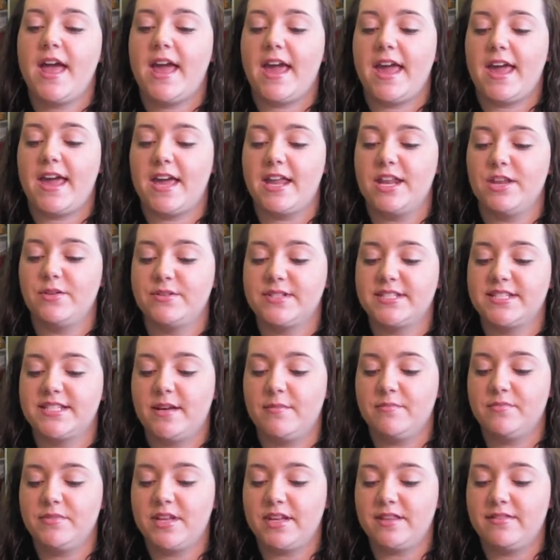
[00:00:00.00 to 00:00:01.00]
and it was
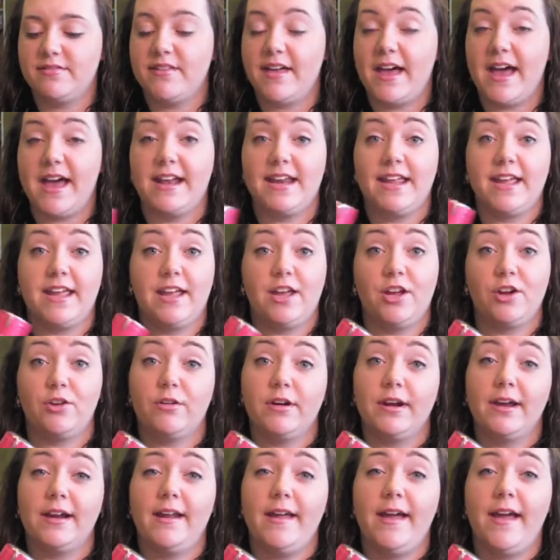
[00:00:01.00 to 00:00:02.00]
something that
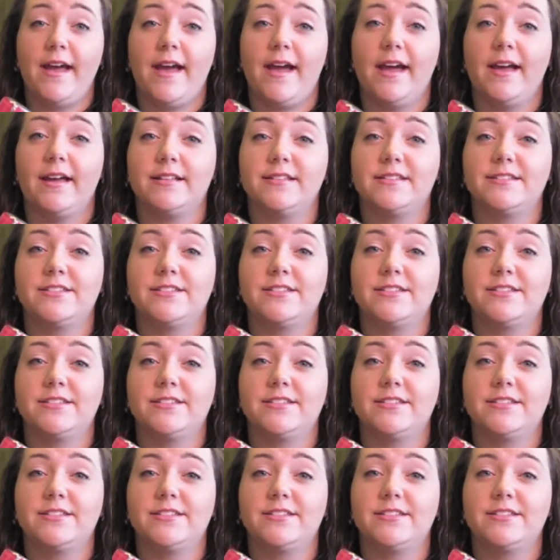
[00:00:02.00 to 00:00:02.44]
Ingrid had